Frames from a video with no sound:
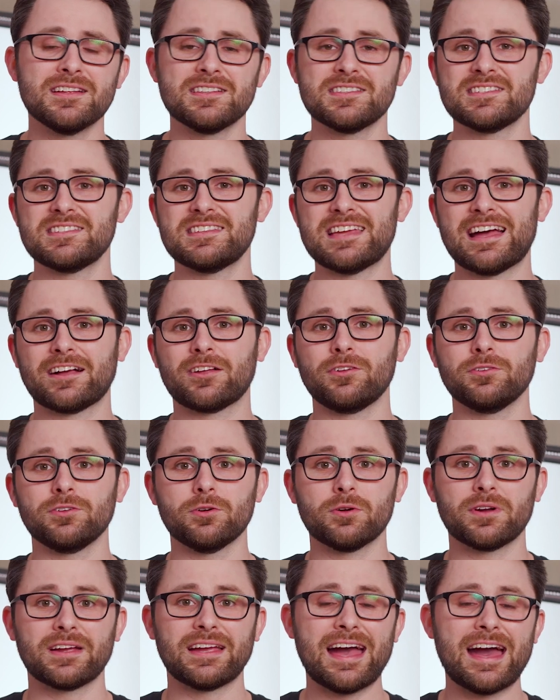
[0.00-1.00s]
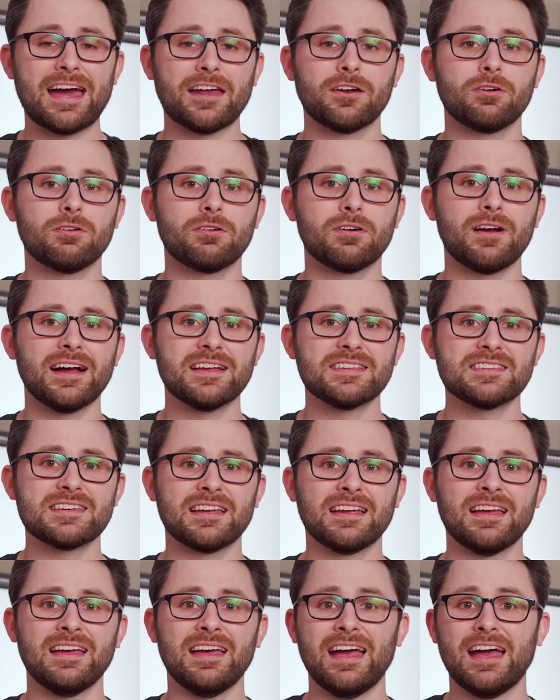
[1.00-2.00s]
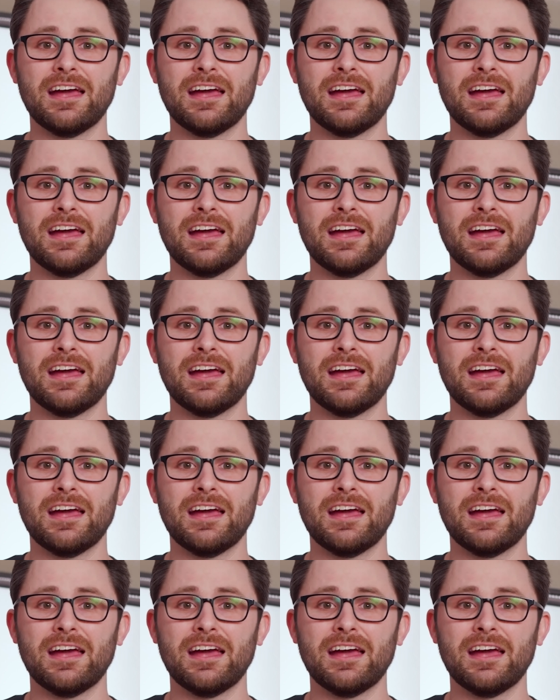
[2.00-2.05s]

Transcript: to tackle your categorizing